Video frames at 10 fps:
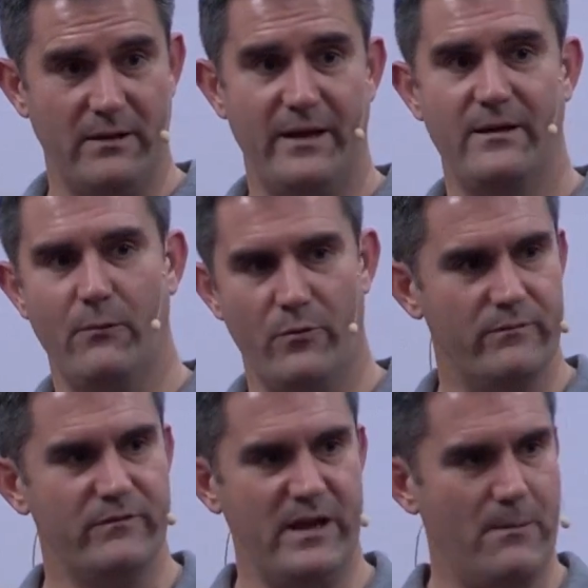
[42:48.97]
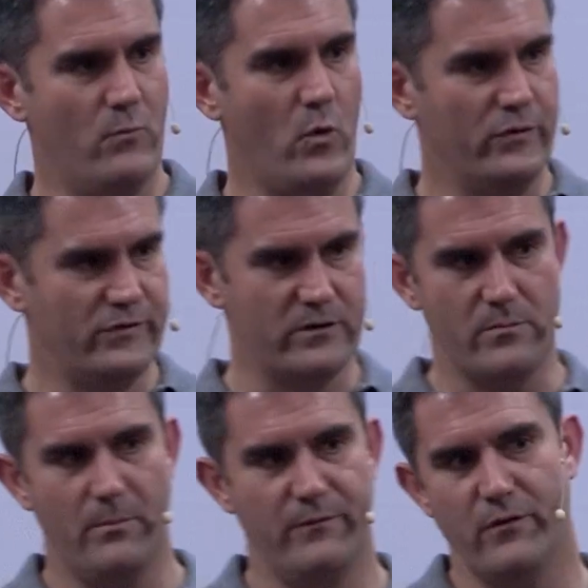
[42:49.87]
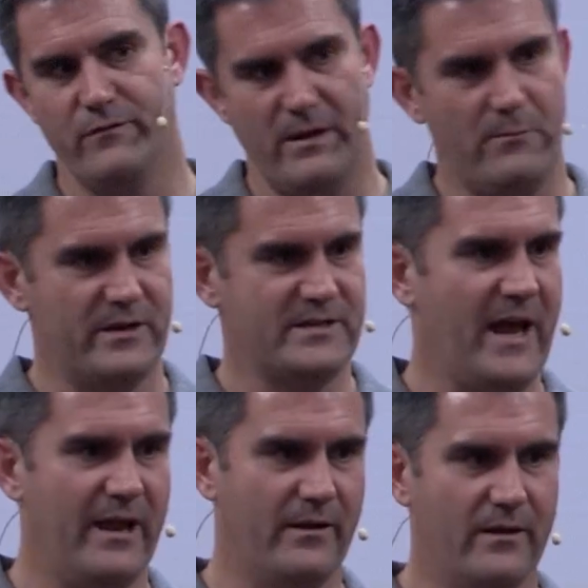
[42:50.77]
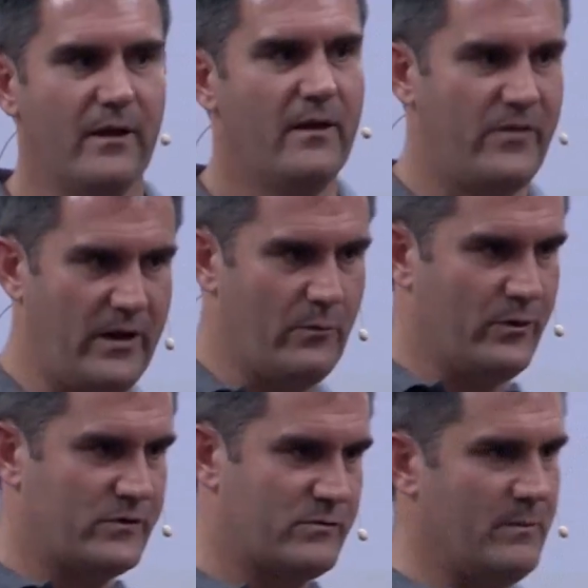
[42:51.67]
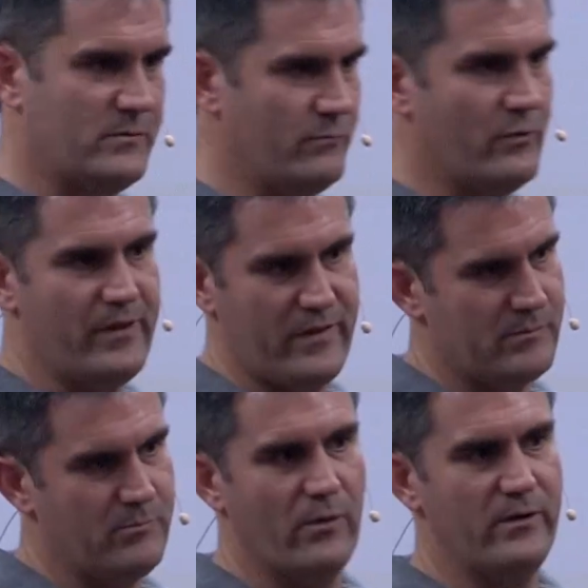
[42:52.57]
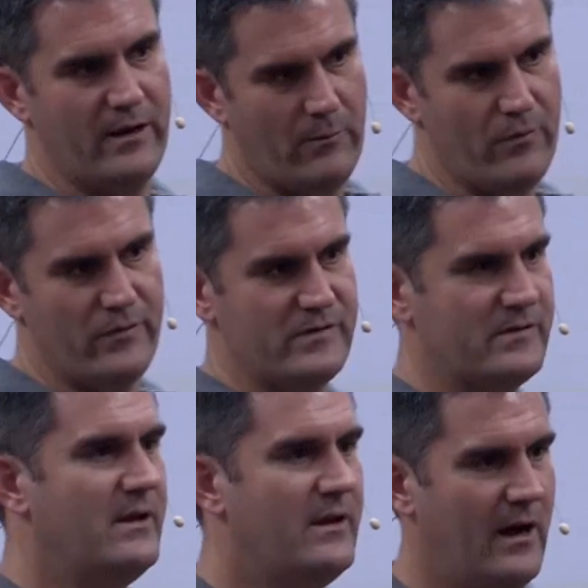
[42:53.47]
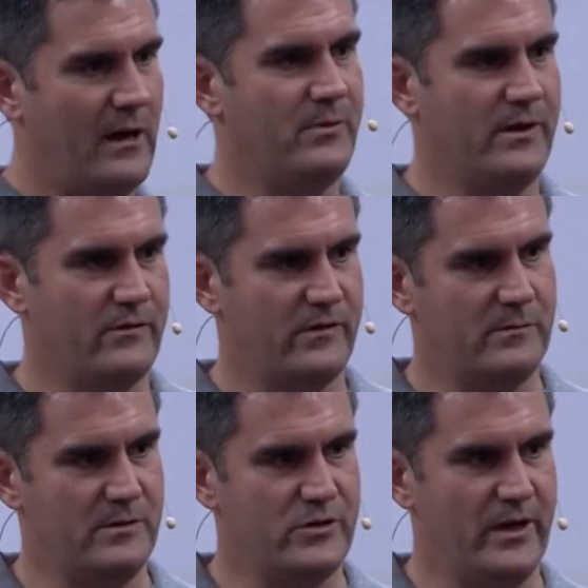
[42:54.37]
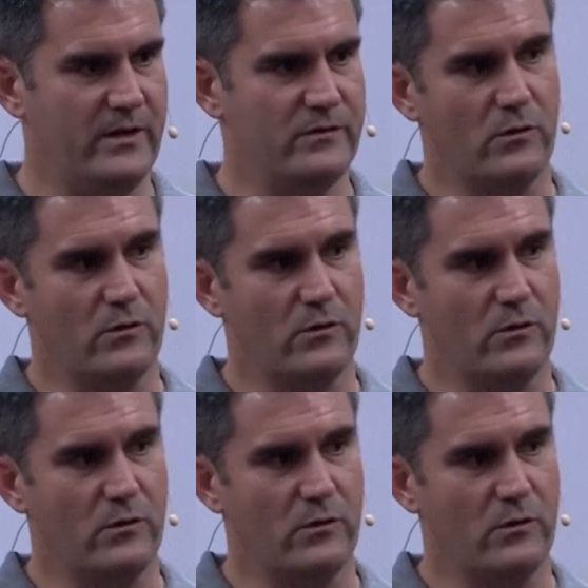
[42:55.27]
Like, I want VM1 to come on before VMware 10, and then I want a script to run at this point, and I want this IP address to be changed.